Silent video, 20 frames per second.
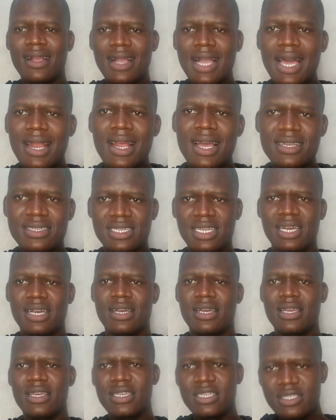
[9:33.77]

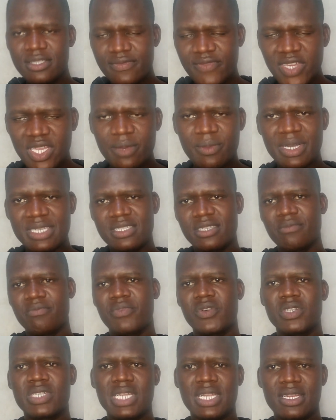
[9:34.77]
Character is very much
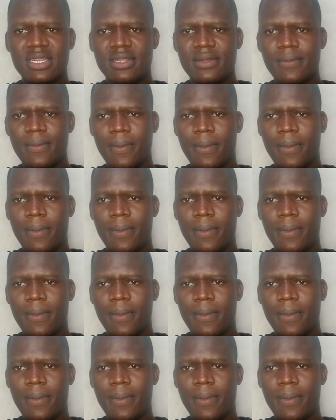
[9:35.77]
important.